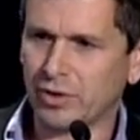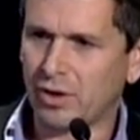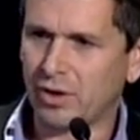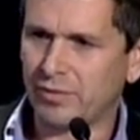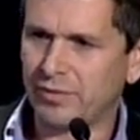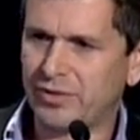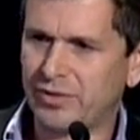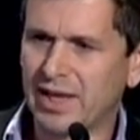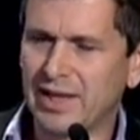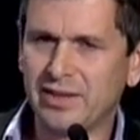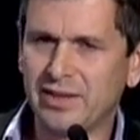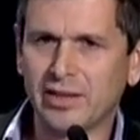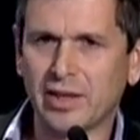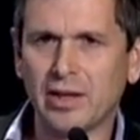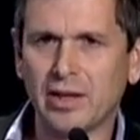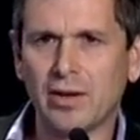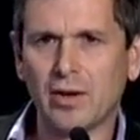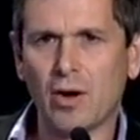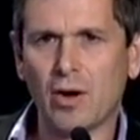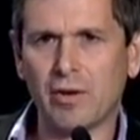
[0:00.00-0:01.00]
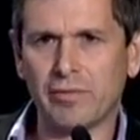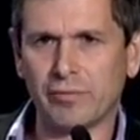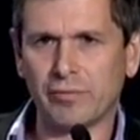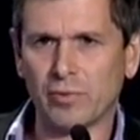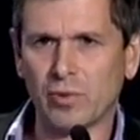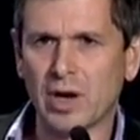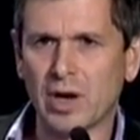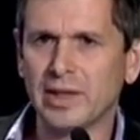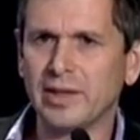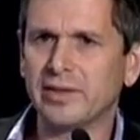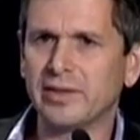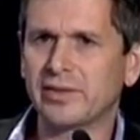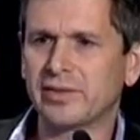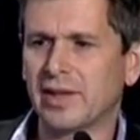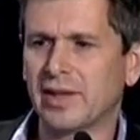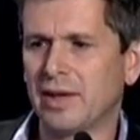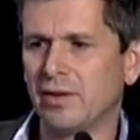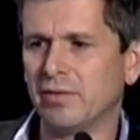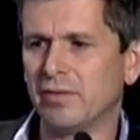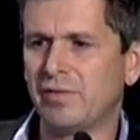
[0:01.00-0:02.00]
of data, of rights,
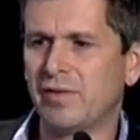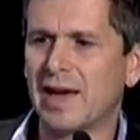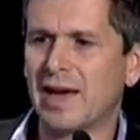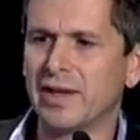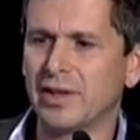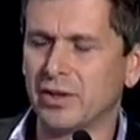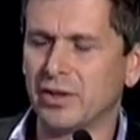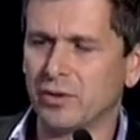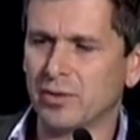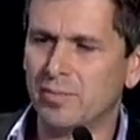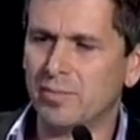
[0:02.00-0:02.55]
and of value.